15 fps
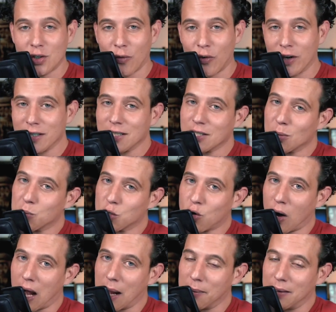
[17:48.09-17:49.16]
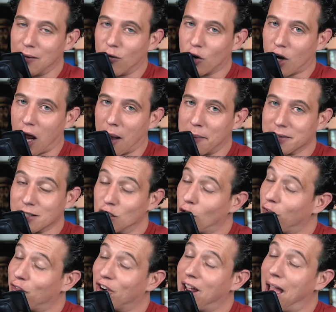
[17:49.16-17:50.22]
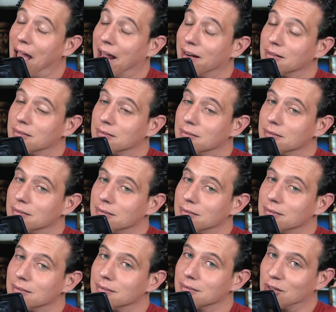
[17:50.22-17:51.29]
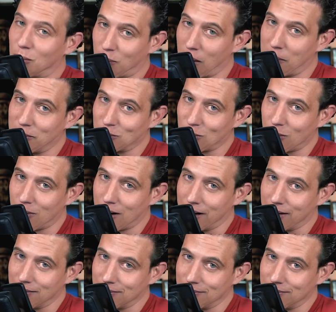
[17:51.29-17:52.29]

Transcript: Don't forget to subscribe, leave your comments, and don't forget, the preppers were right.